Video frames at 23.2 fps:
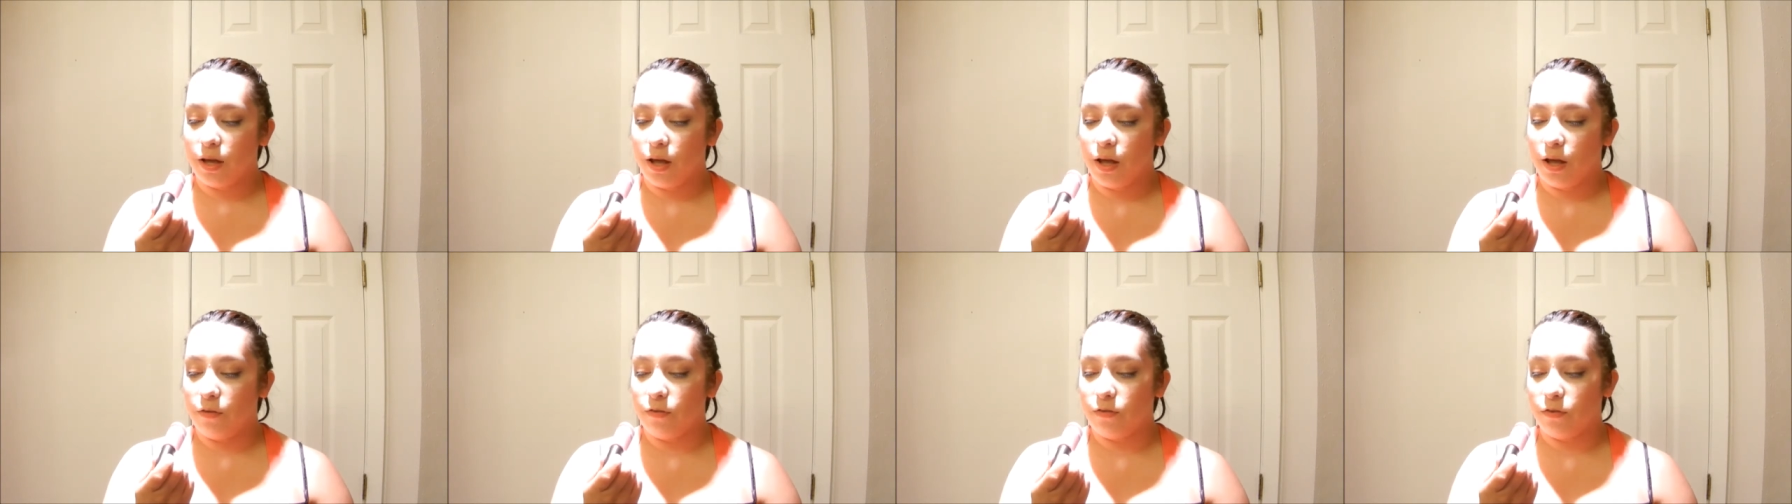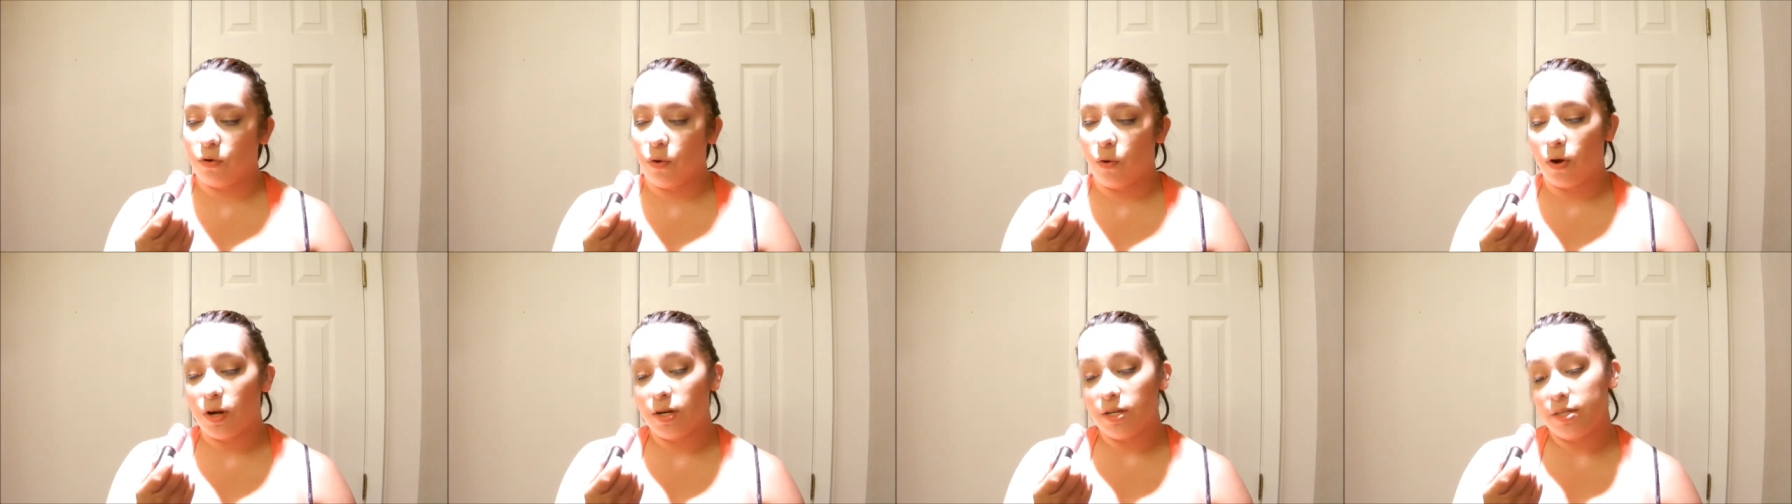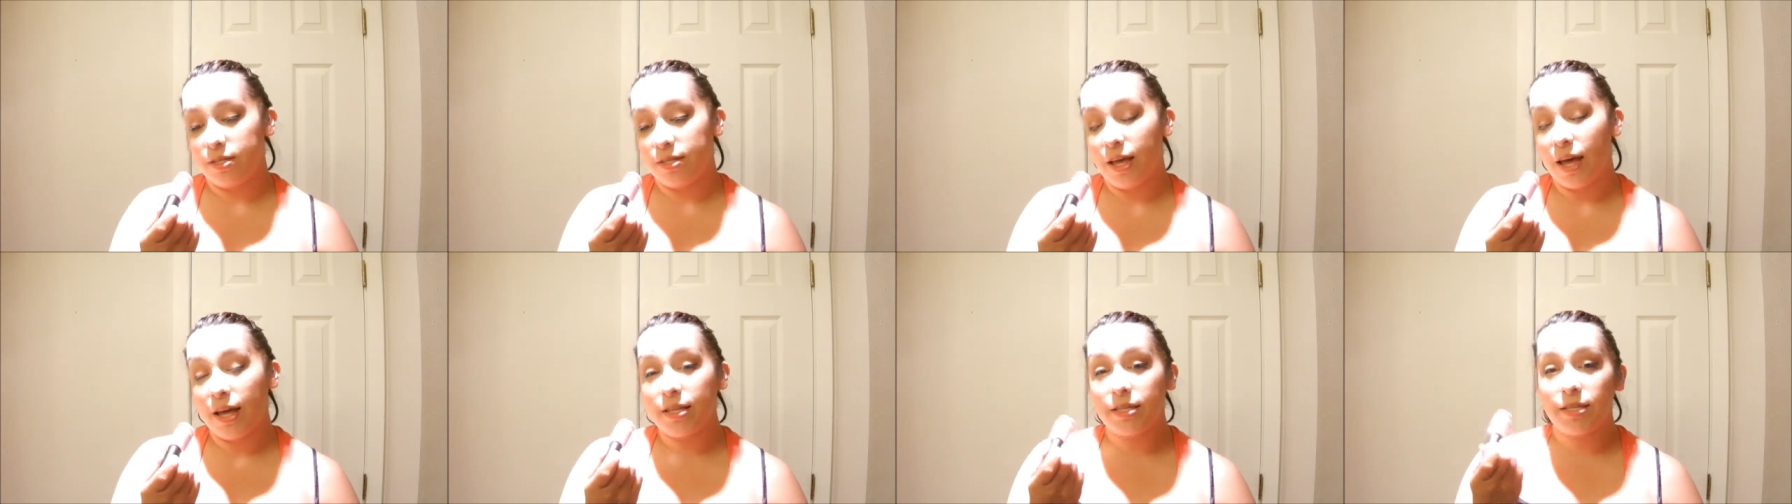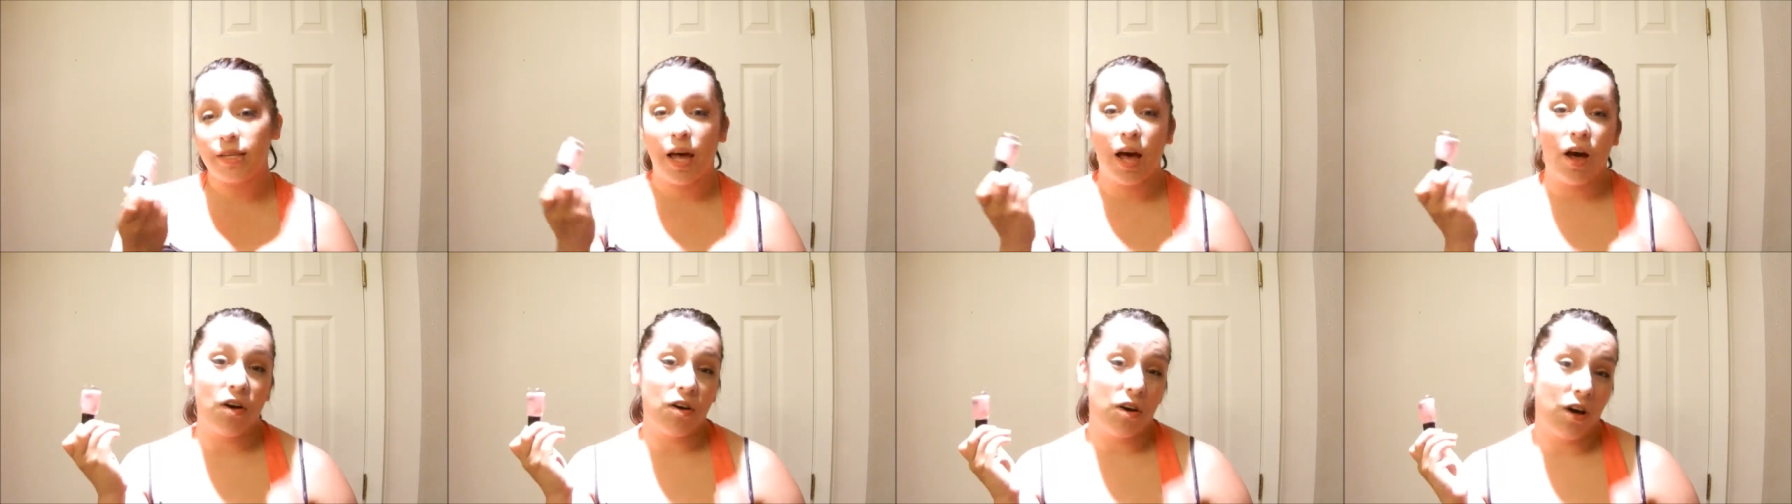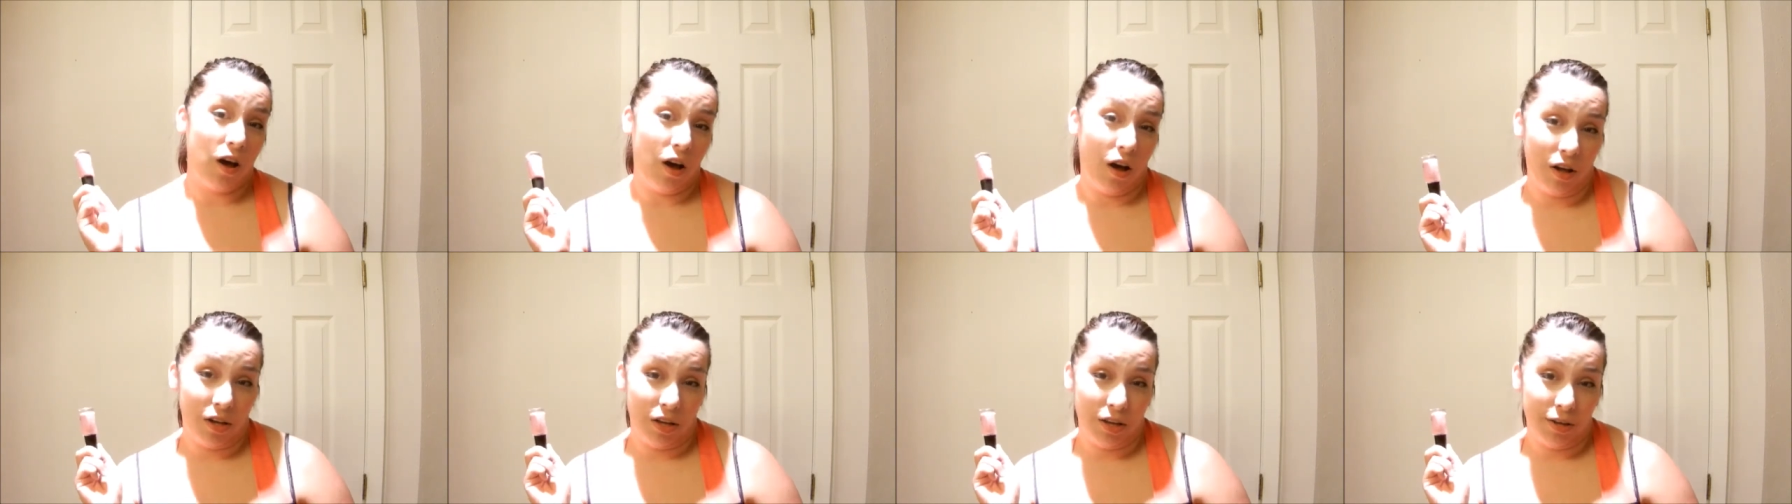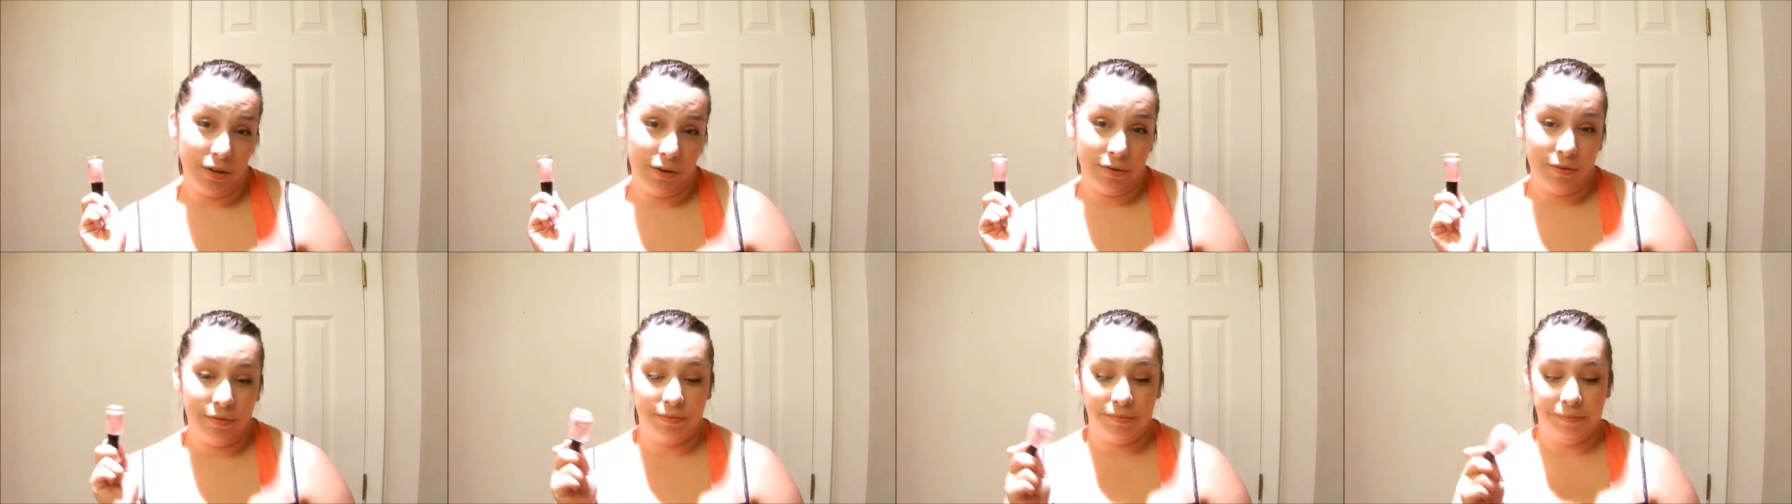Of Corset, I'll Call
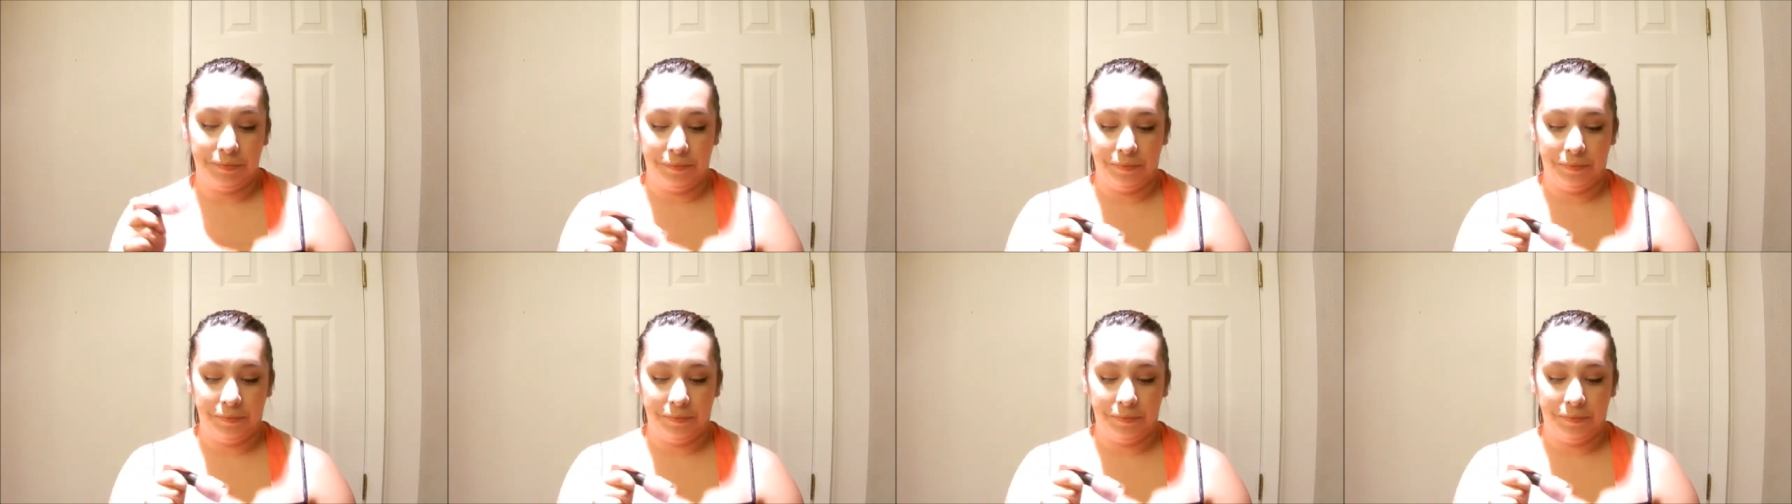You.